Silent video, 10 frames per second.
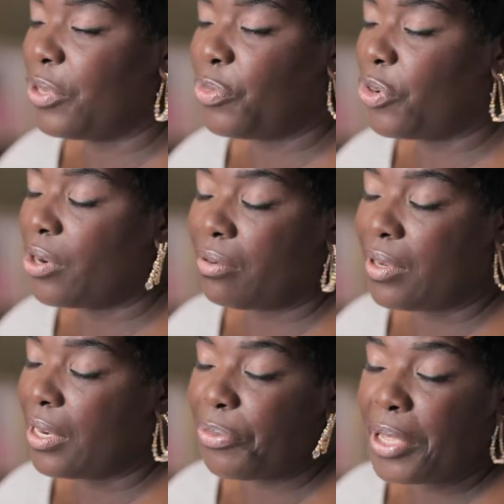a bit
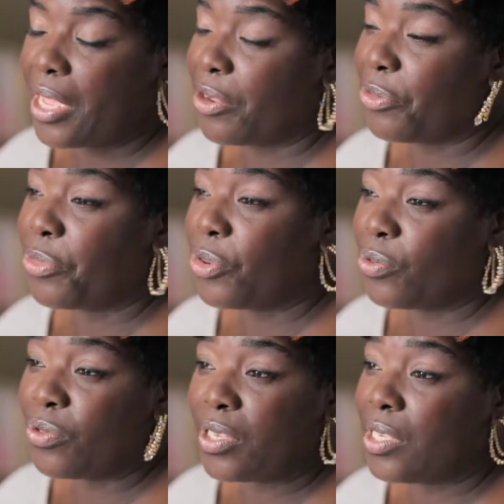more than a man on the
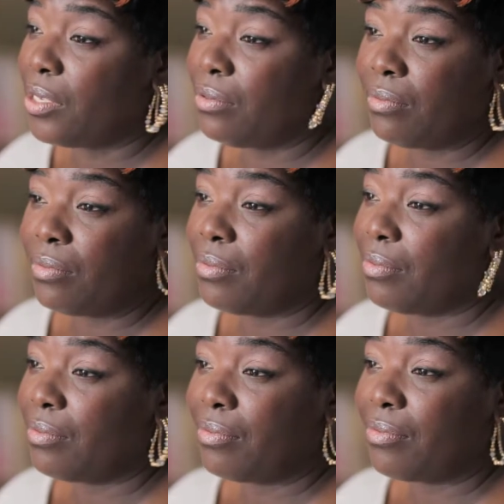moon. She
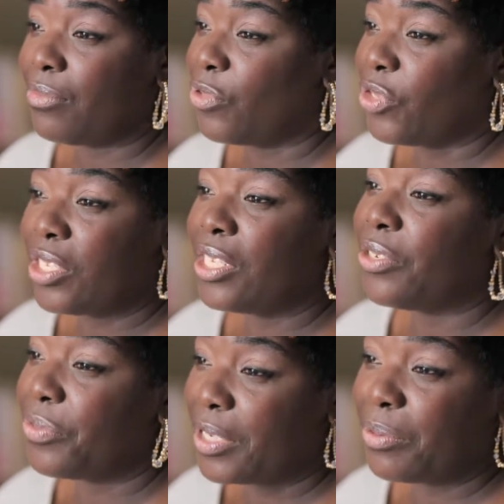will
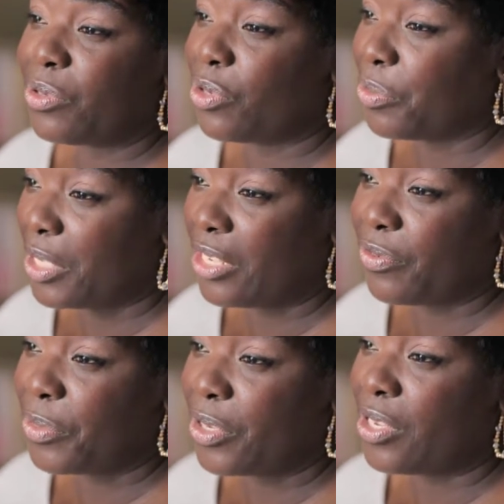still run up to him and give him a